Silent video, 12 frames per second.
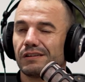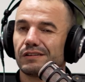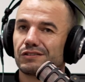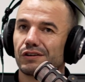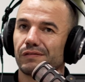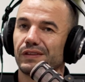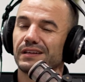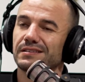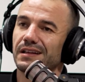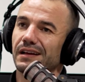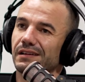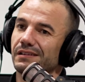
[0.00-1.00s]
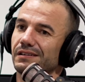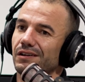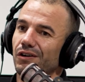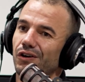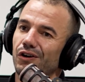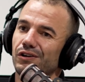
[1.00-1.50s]
So if there's like a
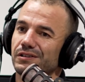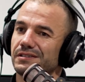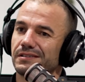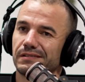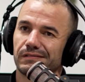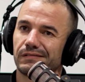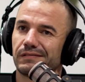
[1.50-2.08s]
art